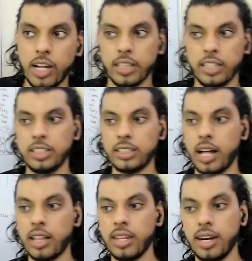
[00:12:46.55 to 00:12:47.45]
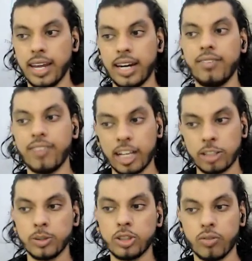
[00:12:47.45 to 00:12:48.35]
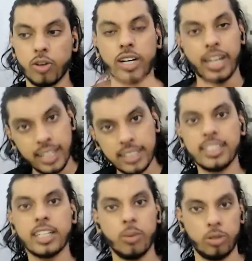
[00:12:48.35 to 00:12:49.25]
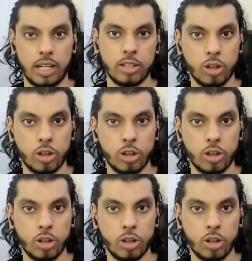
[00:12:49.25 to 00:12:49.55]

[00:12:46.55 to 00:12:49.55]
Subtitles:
These are the negative aspects of not getting inside the gurus that